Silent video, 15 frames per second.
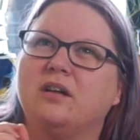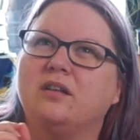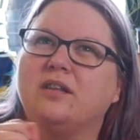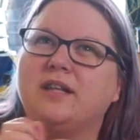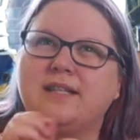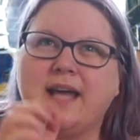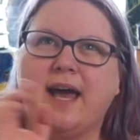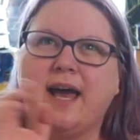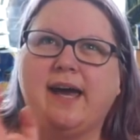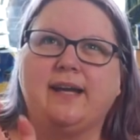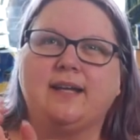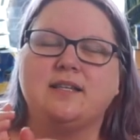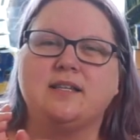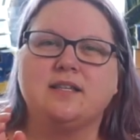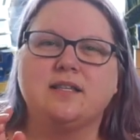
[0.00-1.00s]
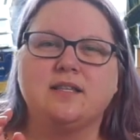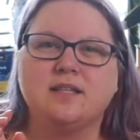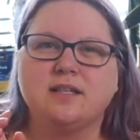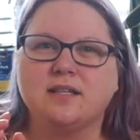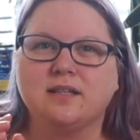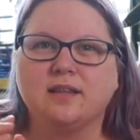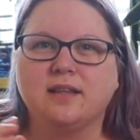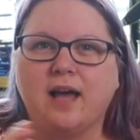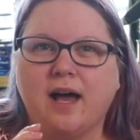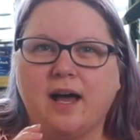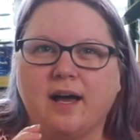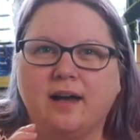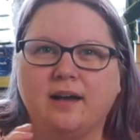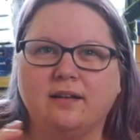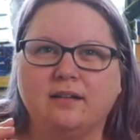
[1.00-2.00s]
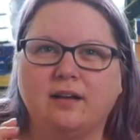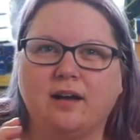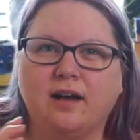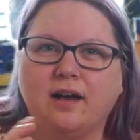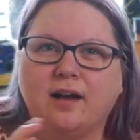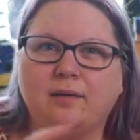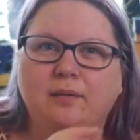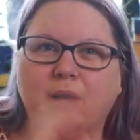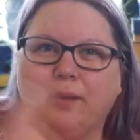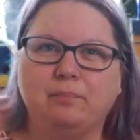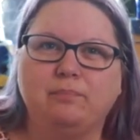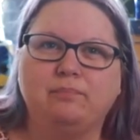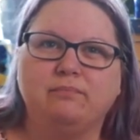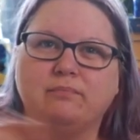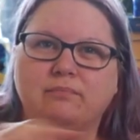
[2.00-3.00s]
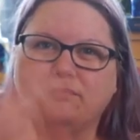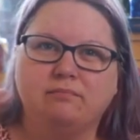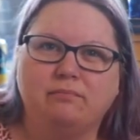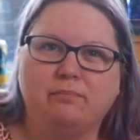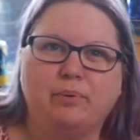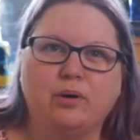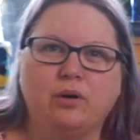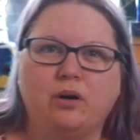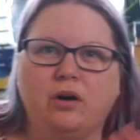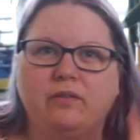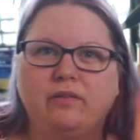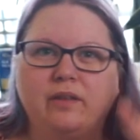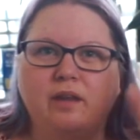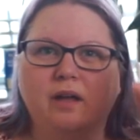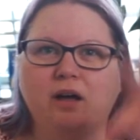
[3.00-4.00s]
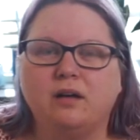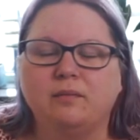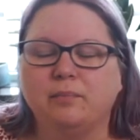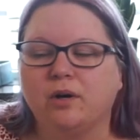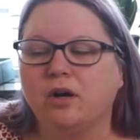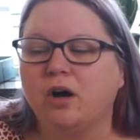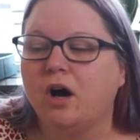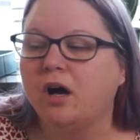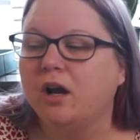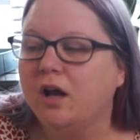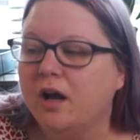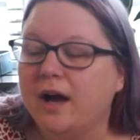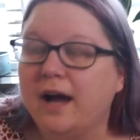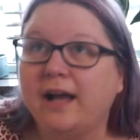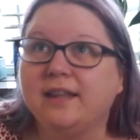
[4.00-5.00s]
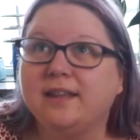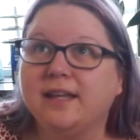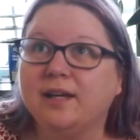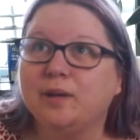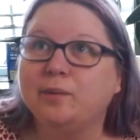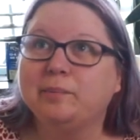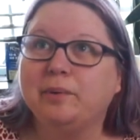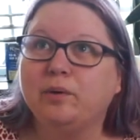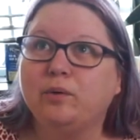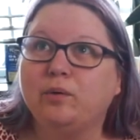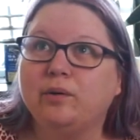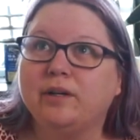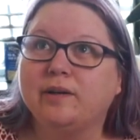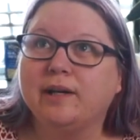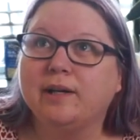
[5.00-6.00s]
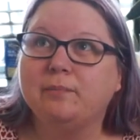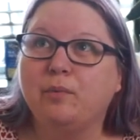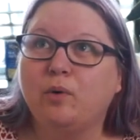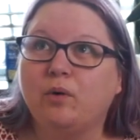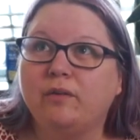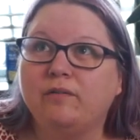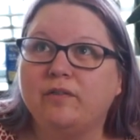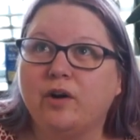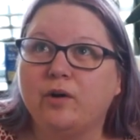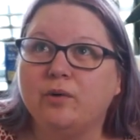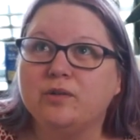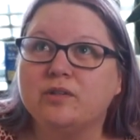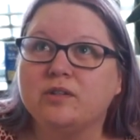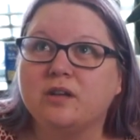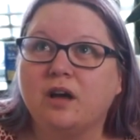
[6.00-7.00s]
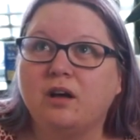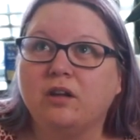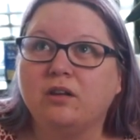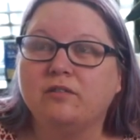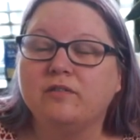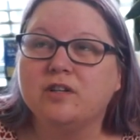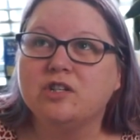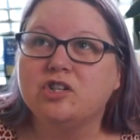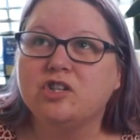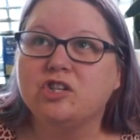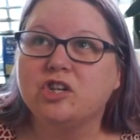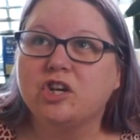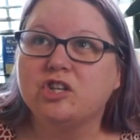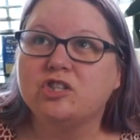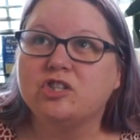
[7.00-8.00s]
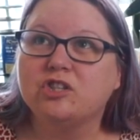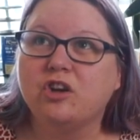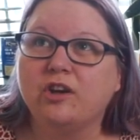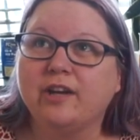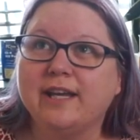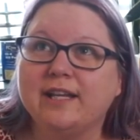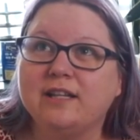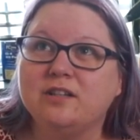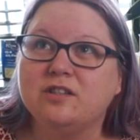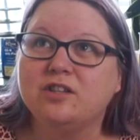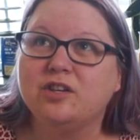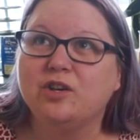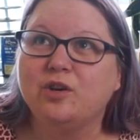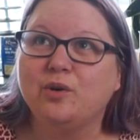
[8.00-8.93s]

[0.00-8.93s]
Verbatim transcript: The texts that I, I put on the Bacot. I think I will be ordering more of those. Oliver's just gone into